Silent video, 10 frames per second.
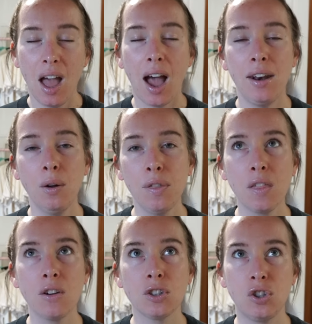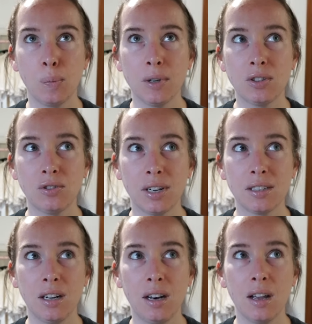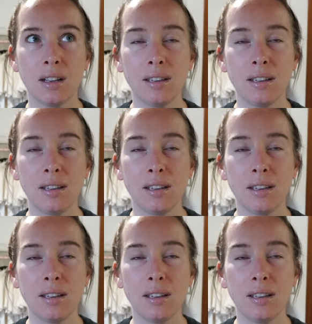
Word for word: I don't think they're super strict on it, because